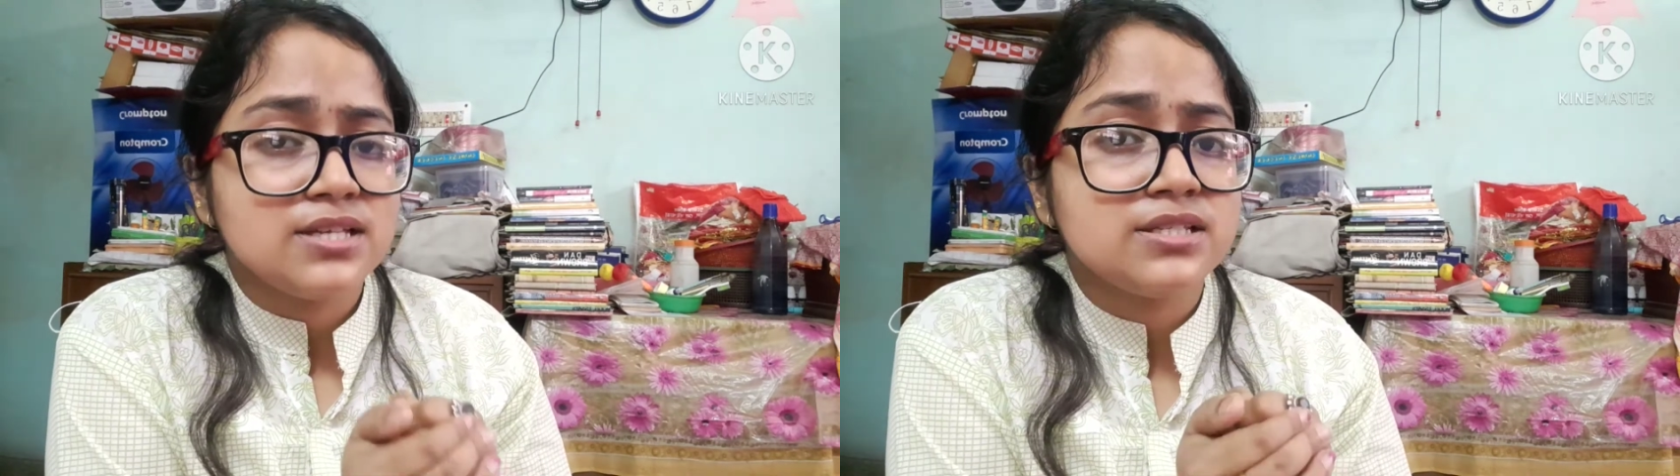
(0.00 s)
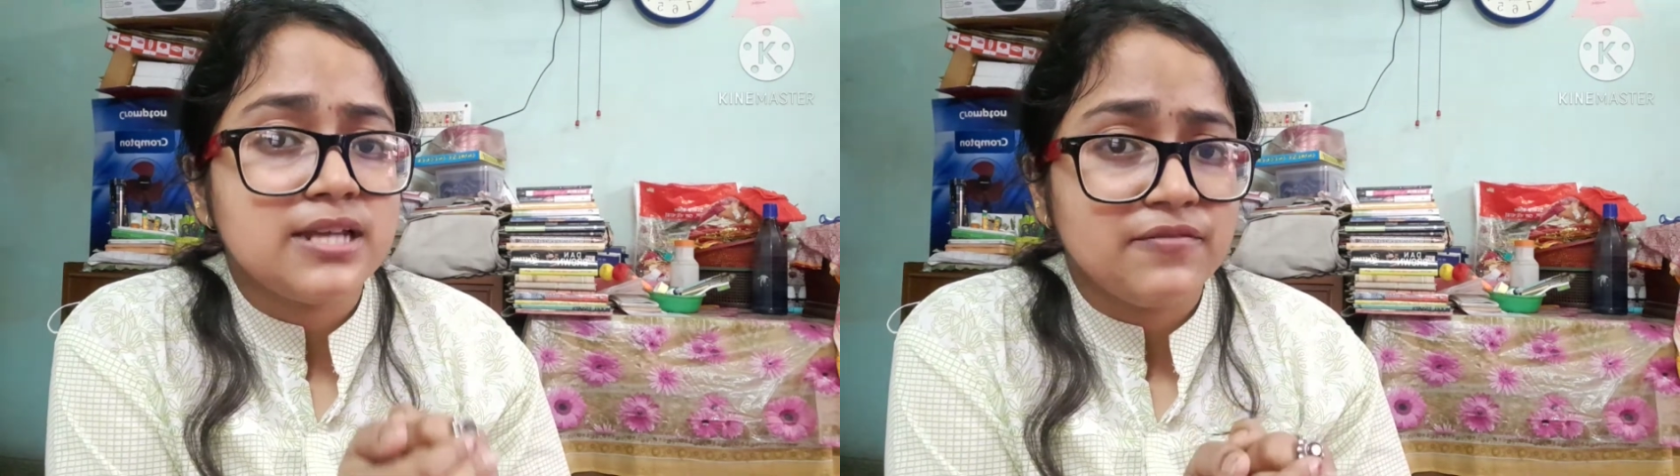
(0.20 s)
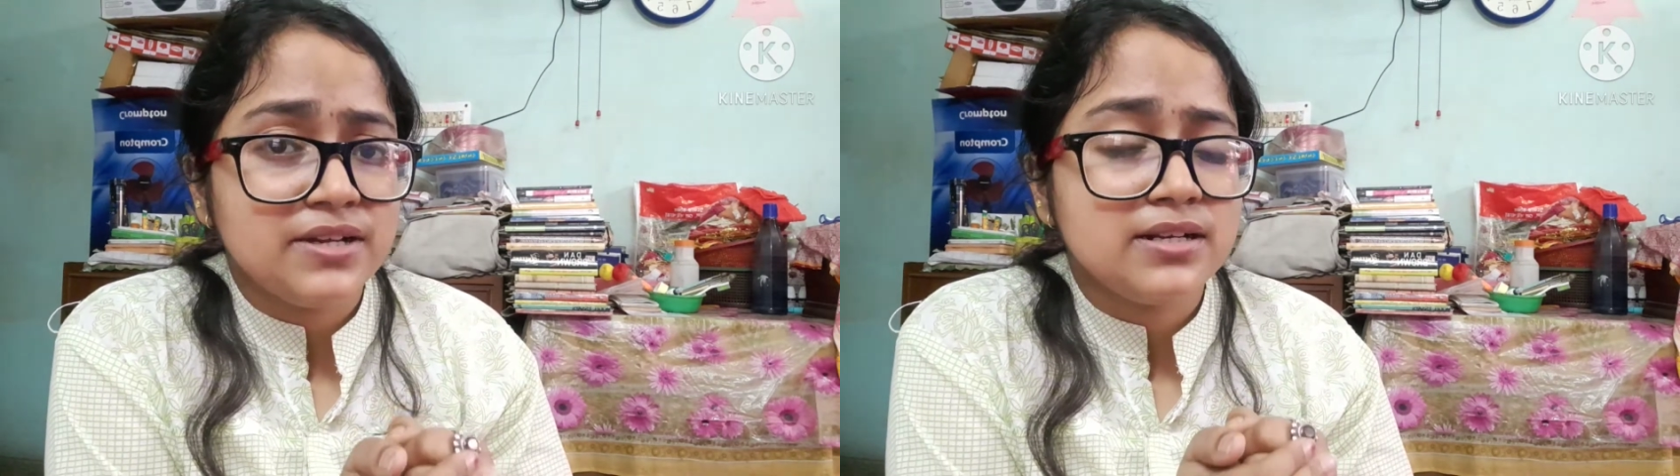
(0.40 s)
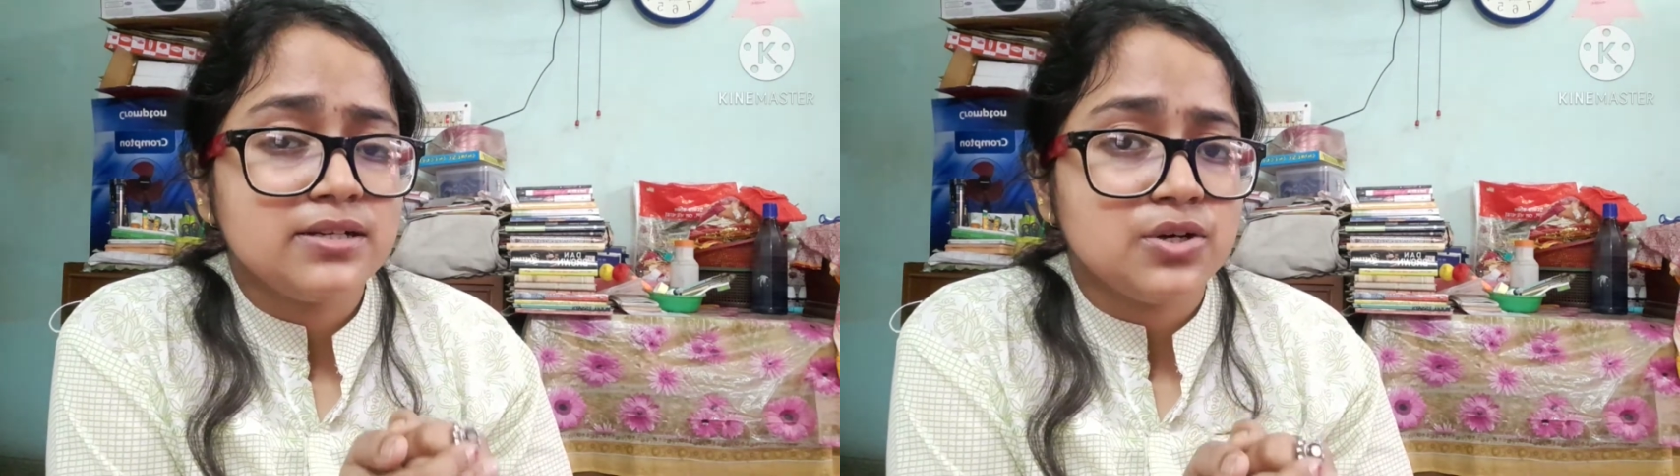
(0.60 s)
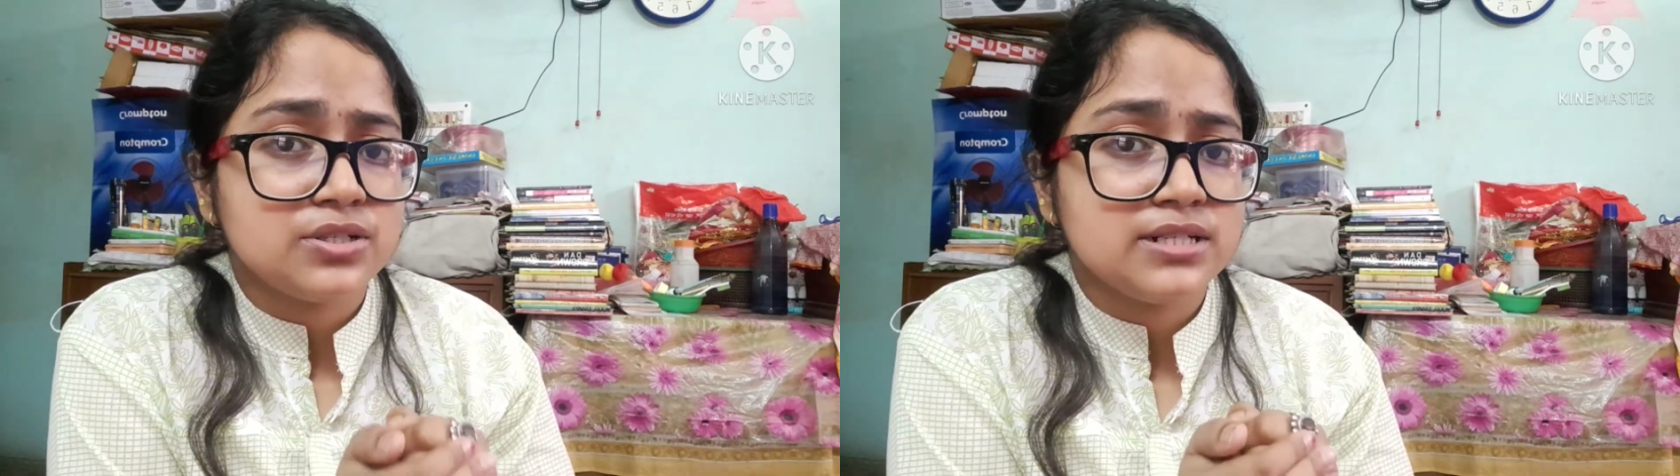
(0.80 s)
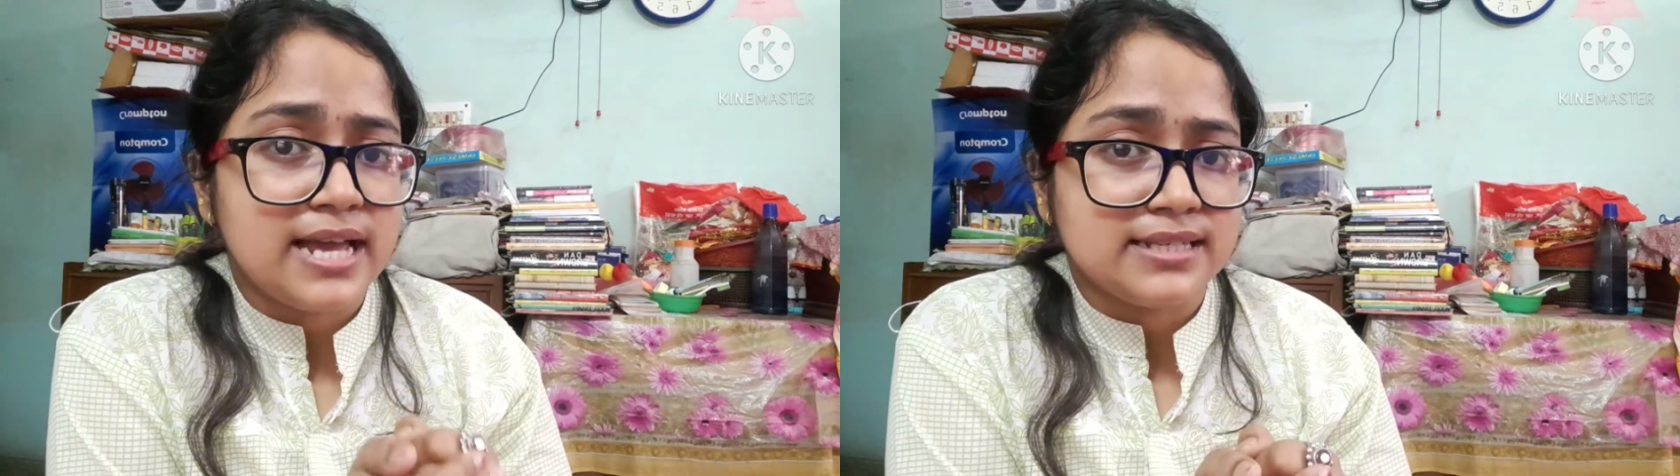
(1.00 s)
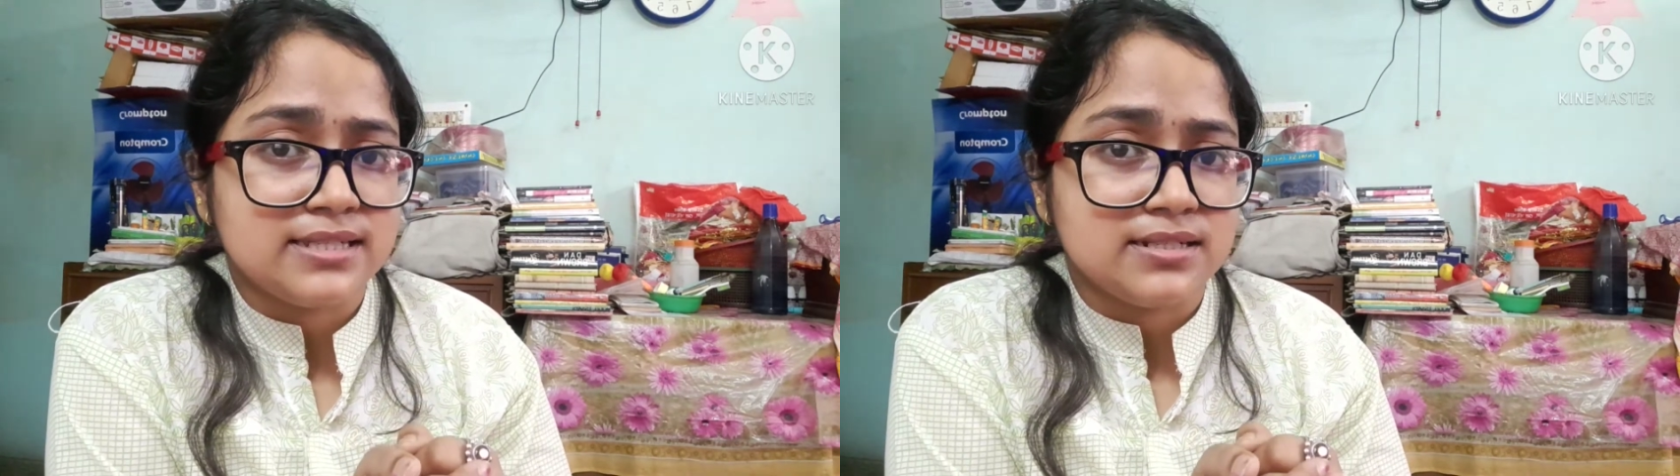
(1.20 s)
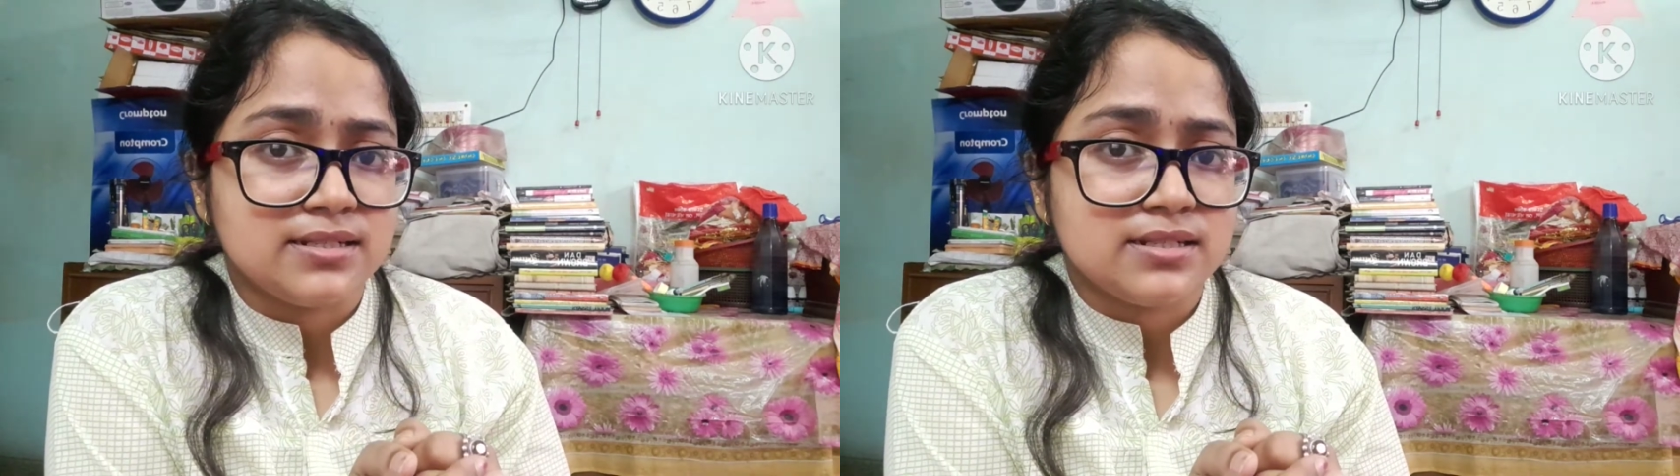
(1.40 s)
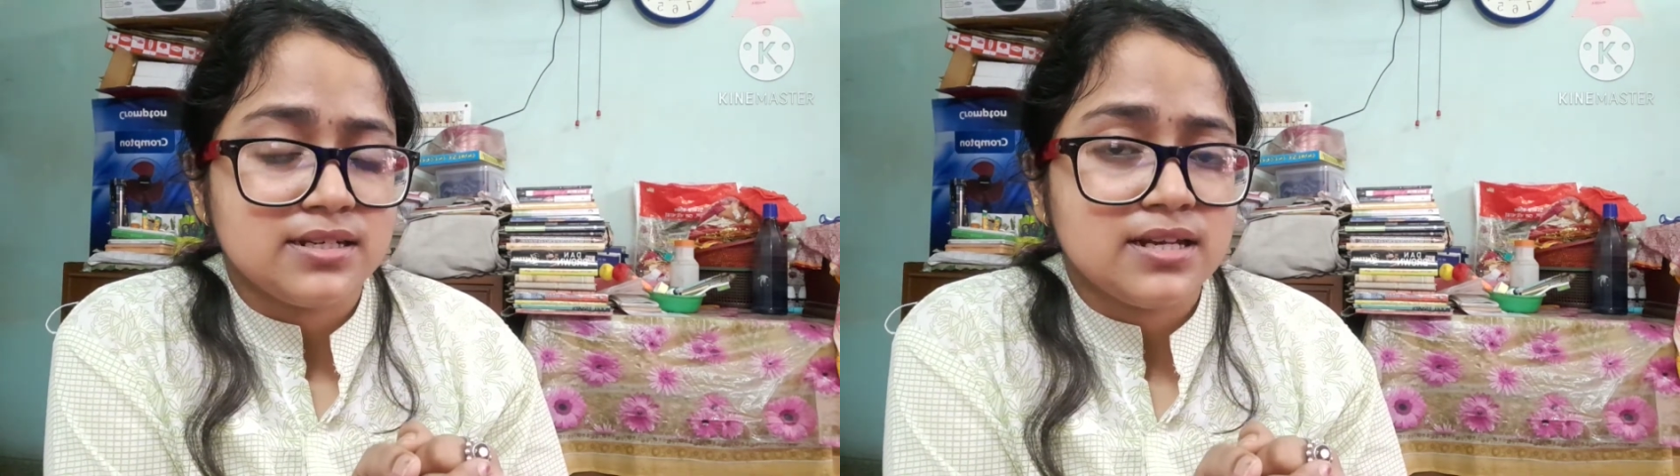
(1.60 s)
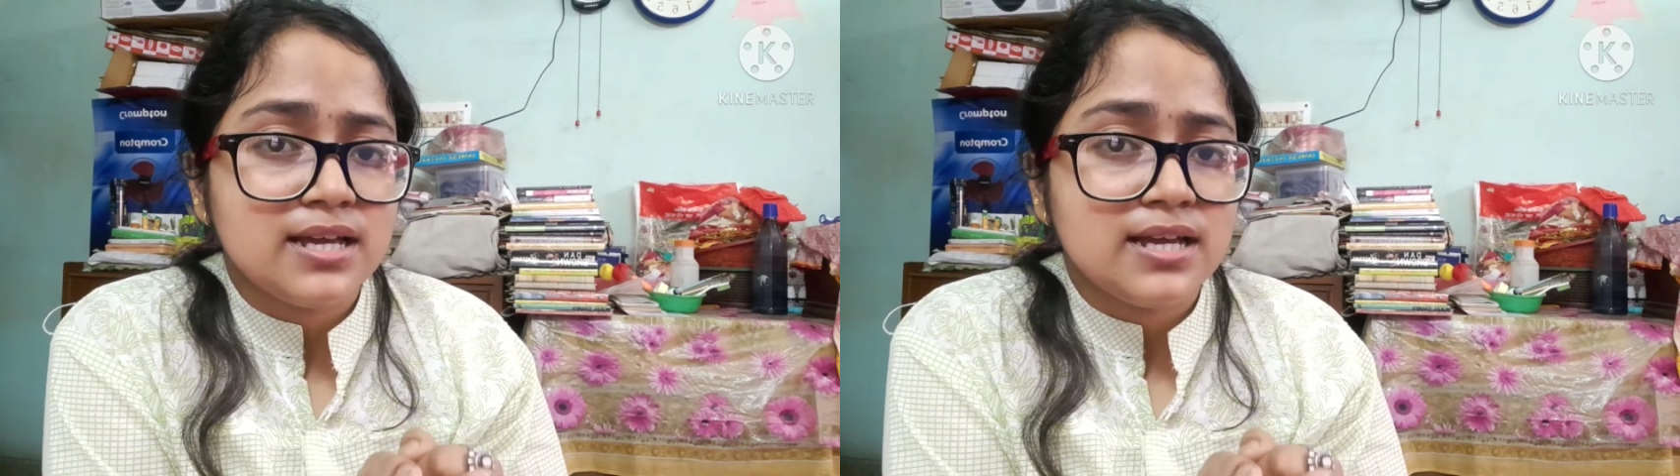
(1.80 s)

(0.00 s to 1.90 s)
is definitely not an accident.